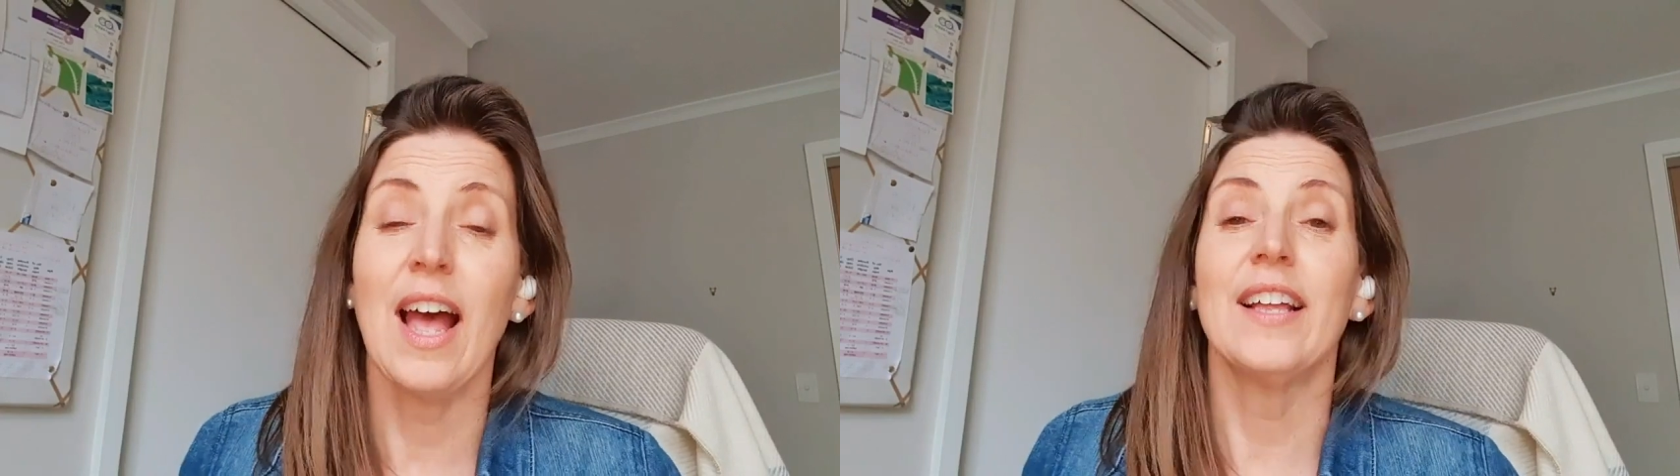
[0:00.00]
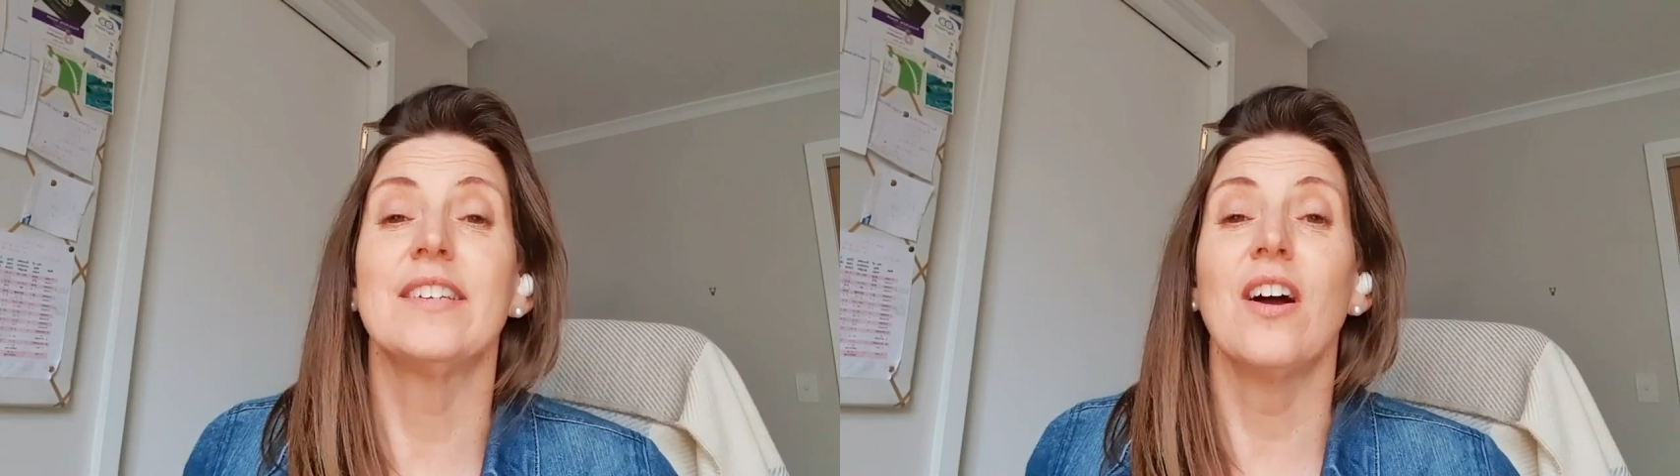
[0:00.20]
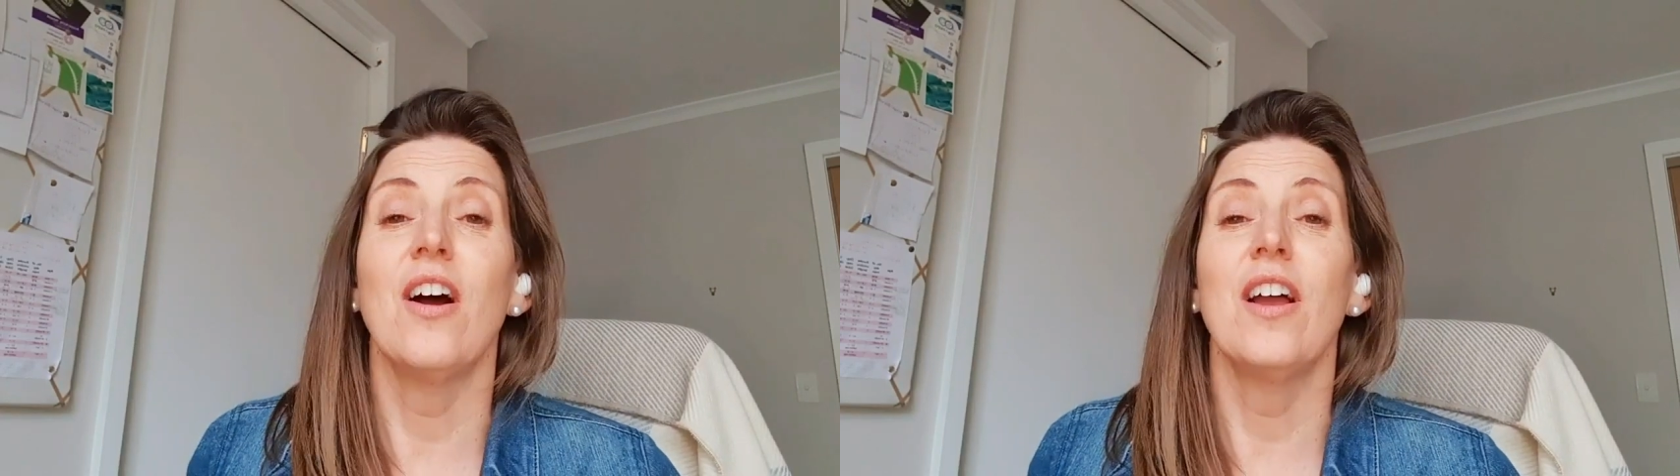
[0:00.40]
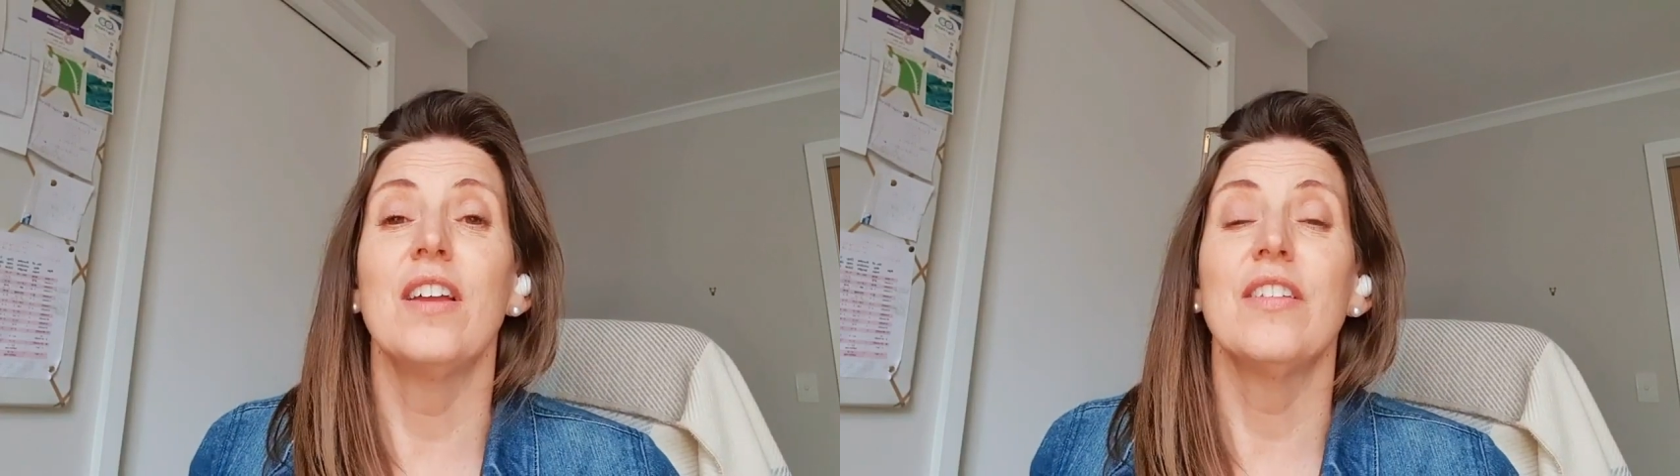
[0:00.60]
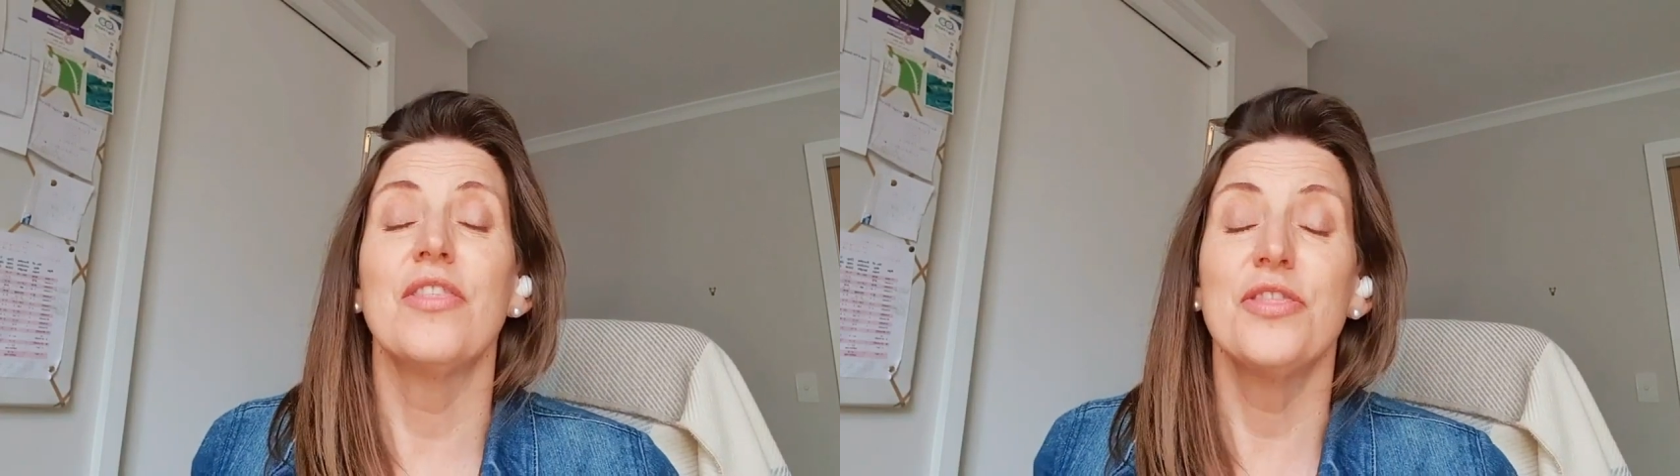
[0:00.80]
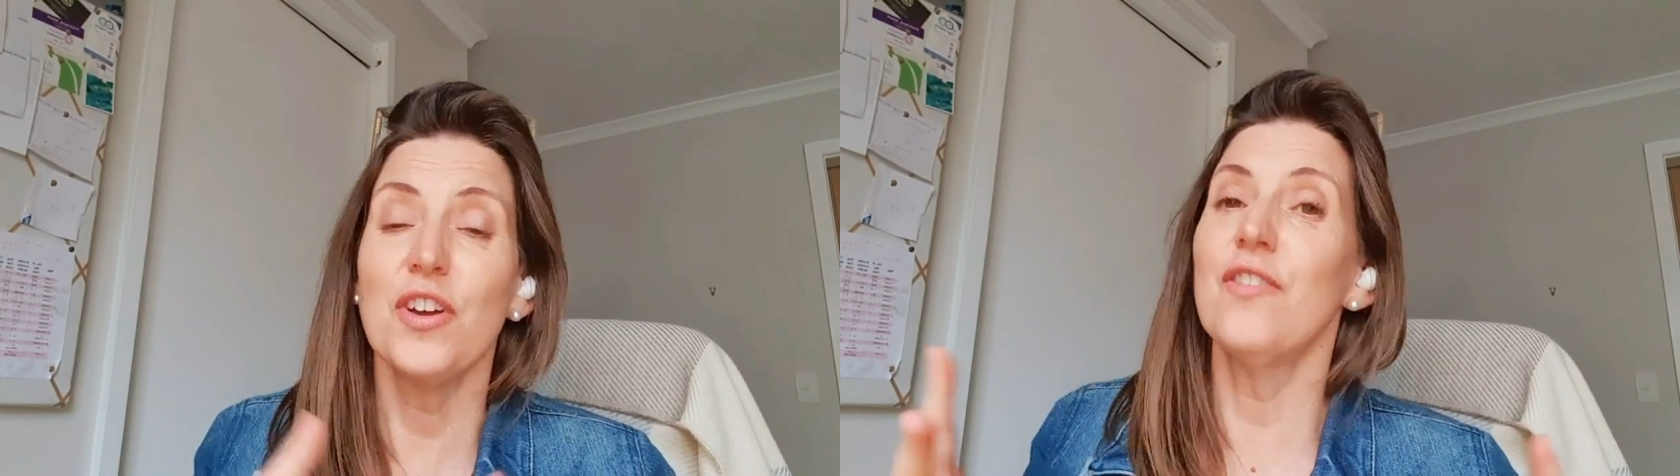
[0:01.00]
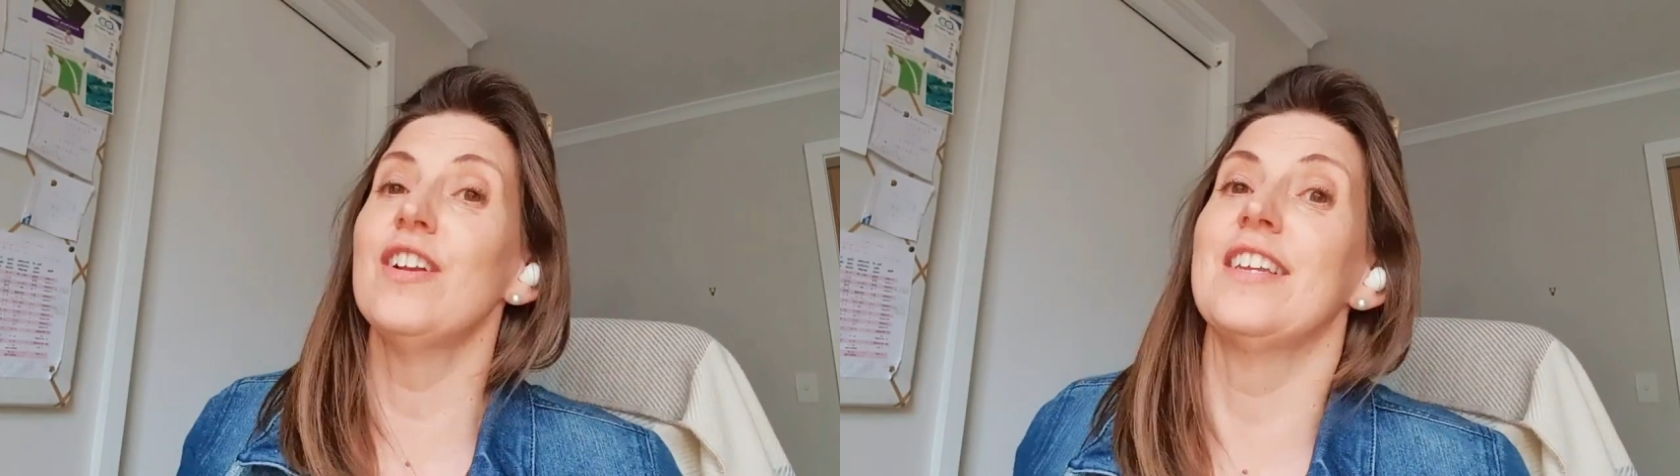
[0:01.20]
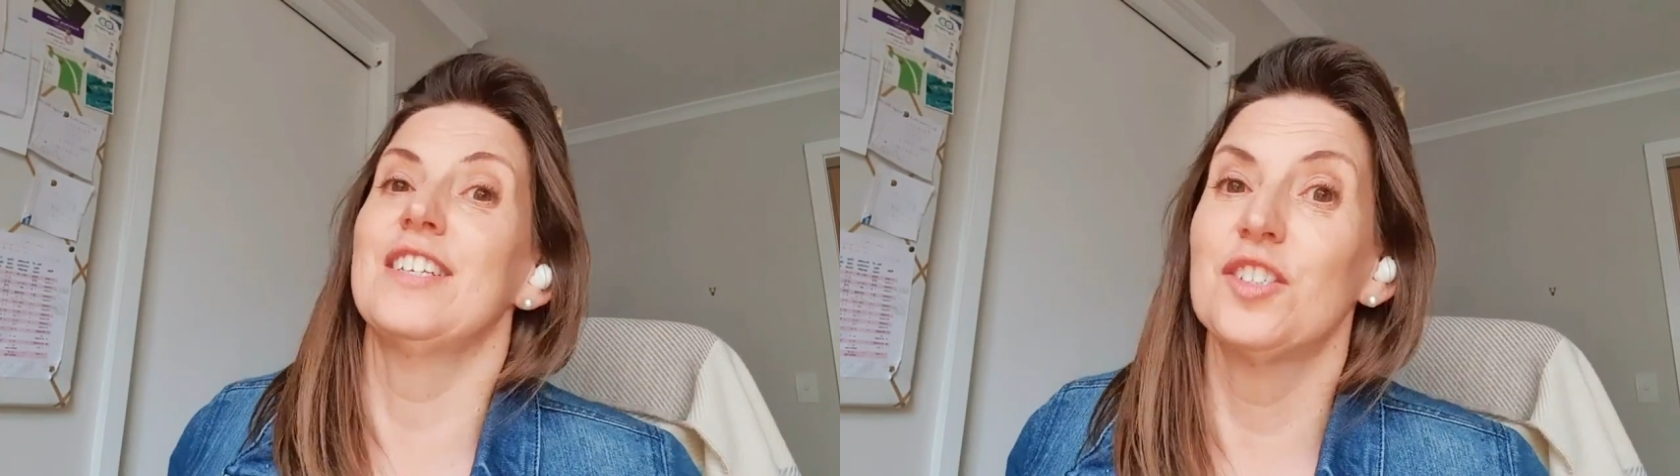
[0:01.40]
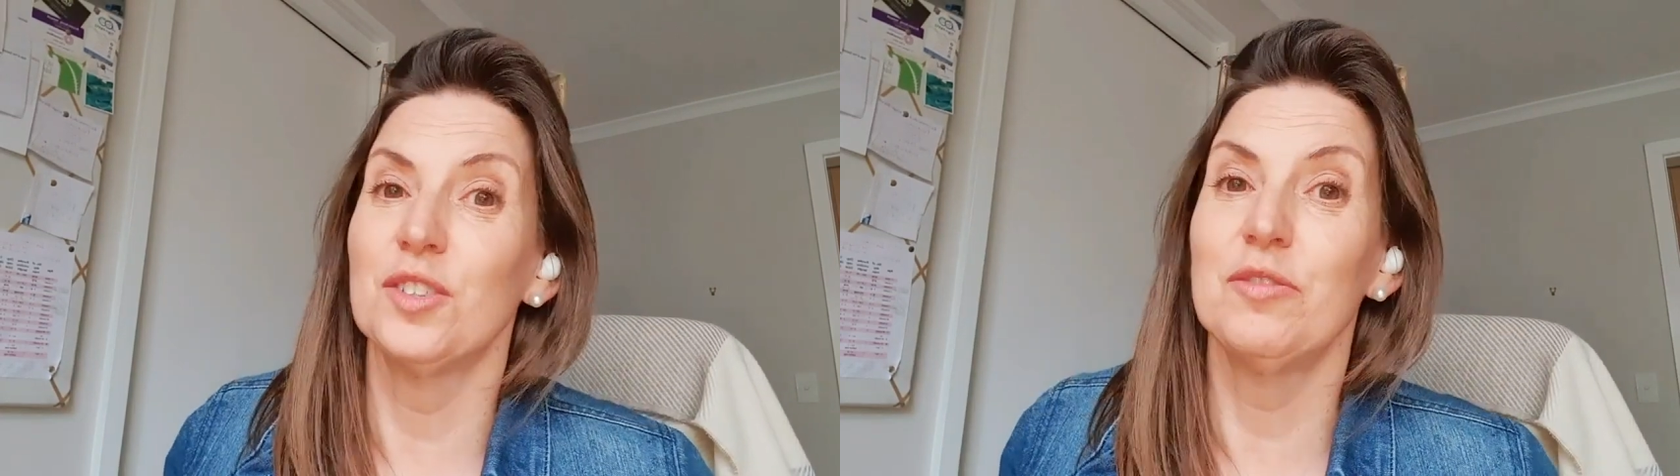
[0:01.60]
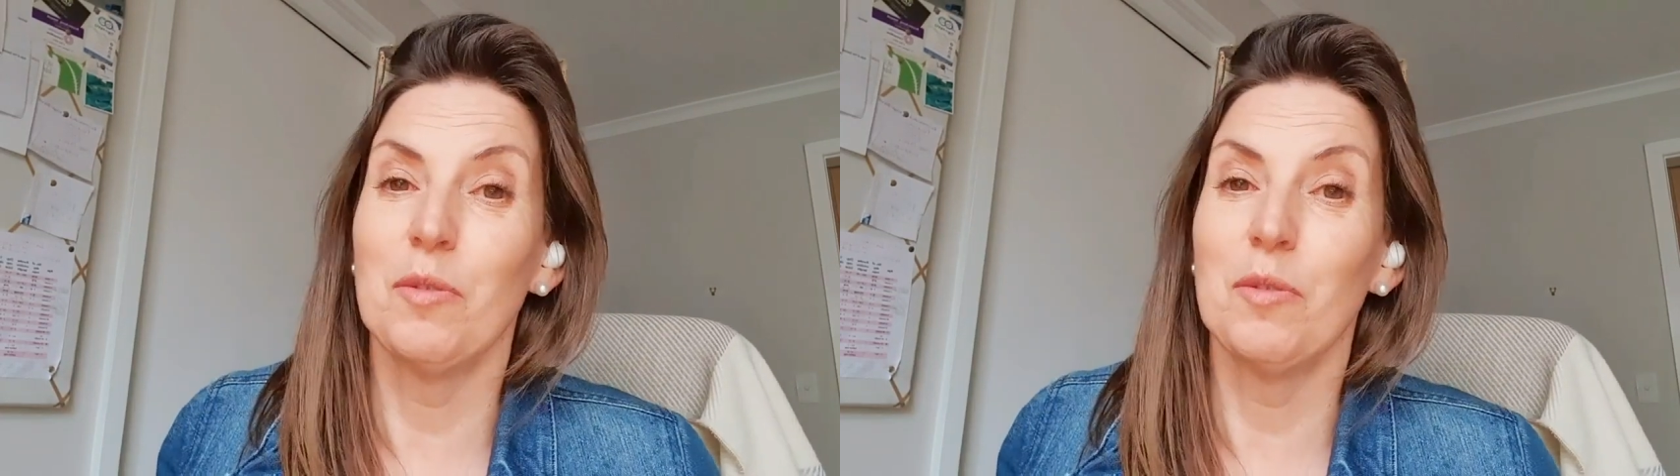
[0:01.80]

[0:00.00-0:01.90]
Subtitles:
And I thoroughly enjoyed